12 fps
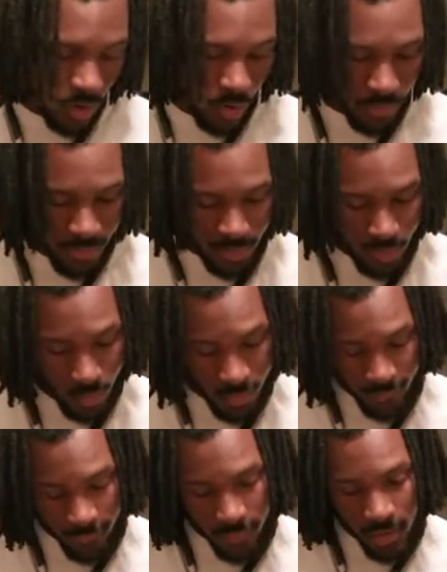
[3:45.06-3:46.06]
opening
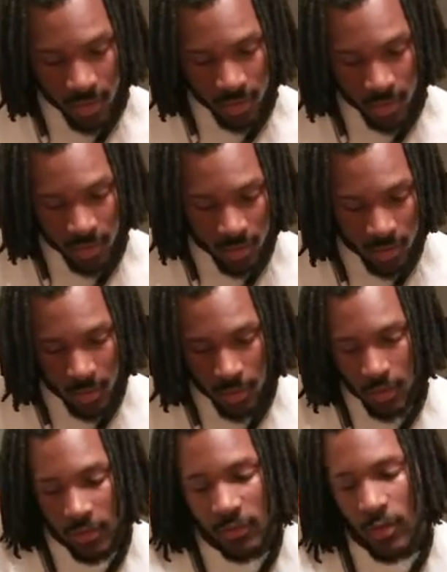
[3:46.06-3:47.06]
with
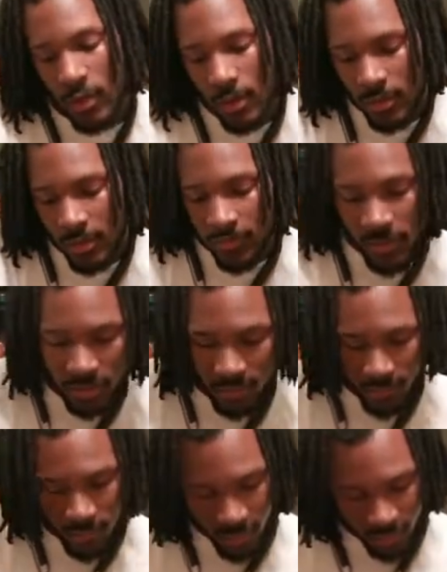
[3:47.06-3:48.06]
this card, Division
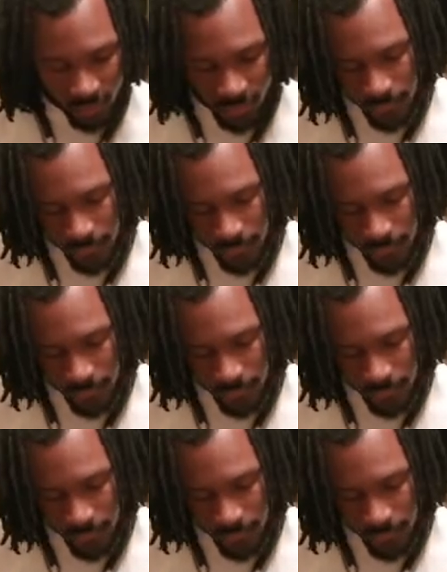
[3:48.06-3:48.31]
Frieza,